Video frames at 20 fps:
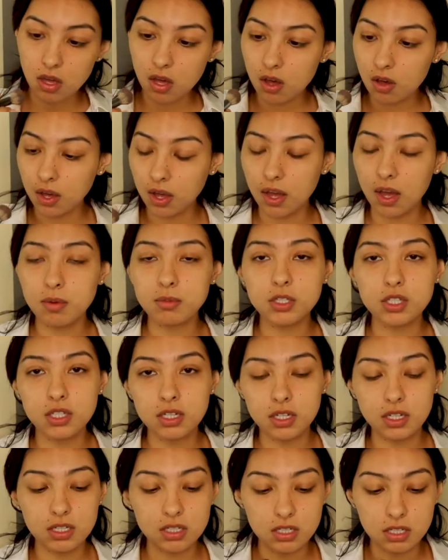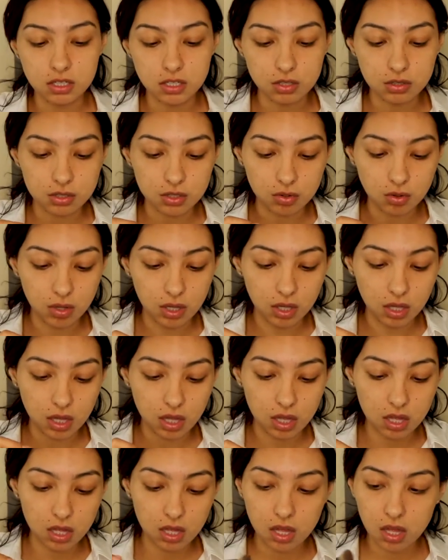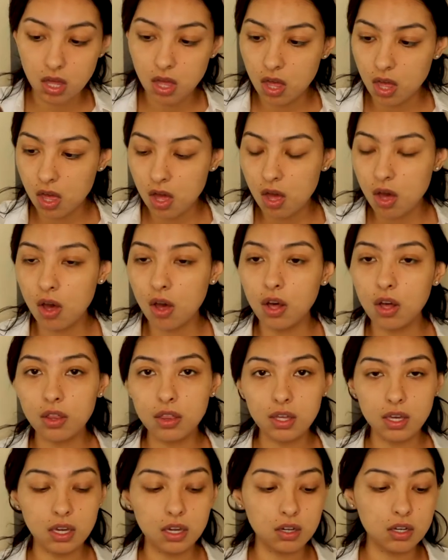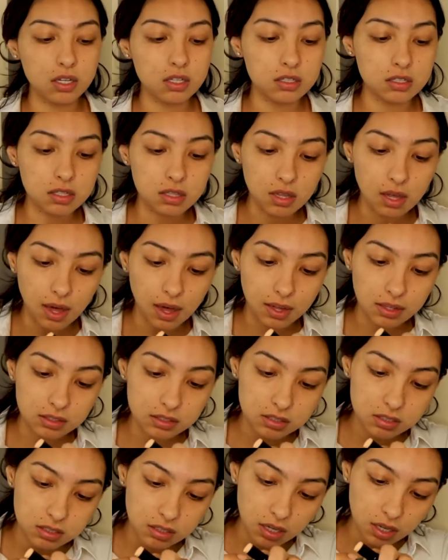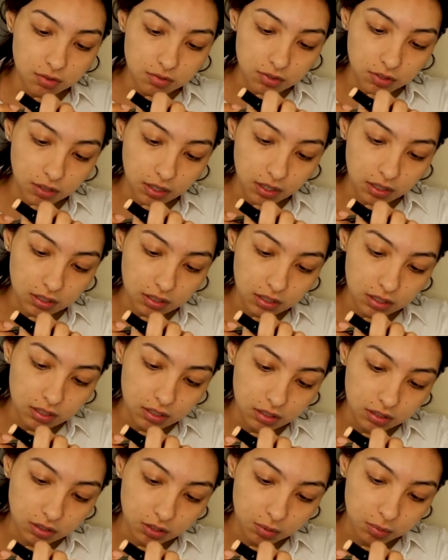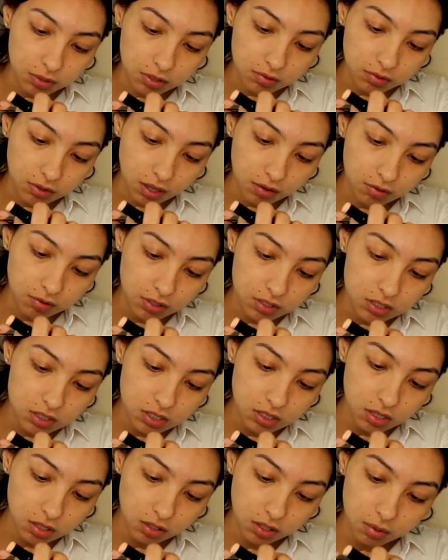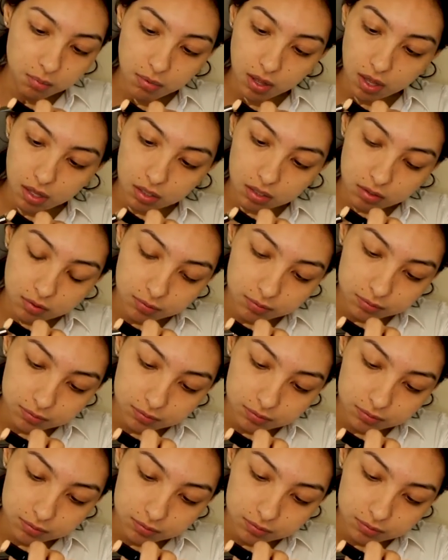Okay, I'm just gonna continue doing all the areas that I feel like need a little bit of coverage and I'll come back.